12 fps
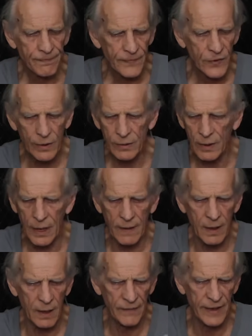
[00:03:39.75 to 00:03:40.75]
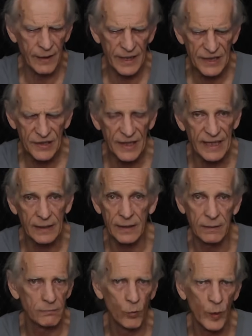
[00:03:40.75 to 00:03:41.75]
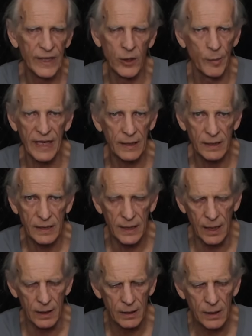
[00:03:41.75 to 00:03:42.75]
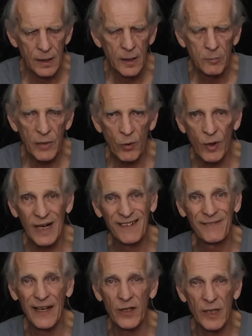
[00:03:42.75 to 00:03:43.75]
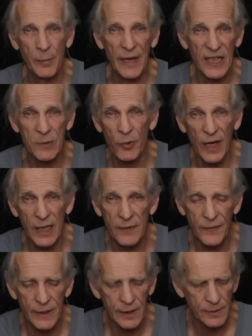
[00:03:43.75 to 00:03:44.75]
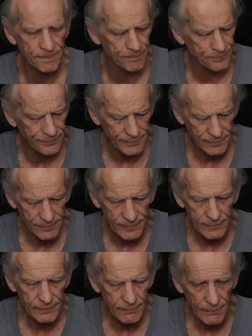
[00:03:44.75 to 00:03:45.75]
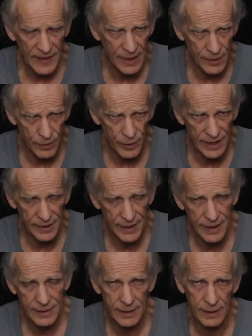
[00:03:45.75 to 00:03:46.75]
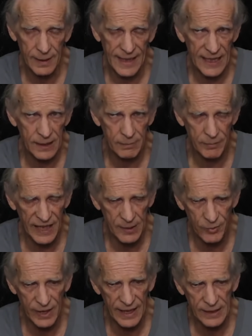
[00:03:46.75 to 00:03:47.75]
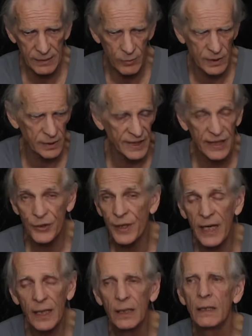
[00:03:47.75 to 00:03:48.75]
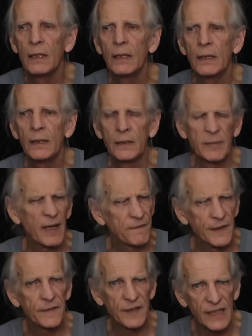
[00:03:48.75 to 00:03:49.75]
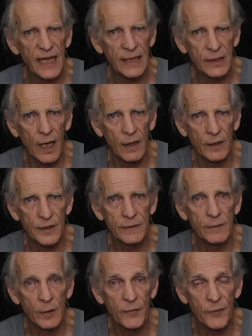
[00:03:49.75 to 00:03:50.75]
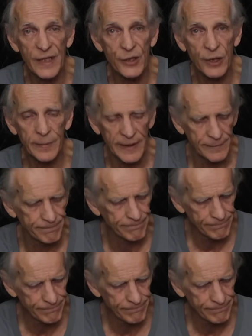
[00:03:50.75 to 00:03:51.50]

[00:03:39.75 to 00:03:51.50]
to various things that we don't make or sell, but where I found the best price for you, including this, and the last best price was yesterday, about $58 with free shipping.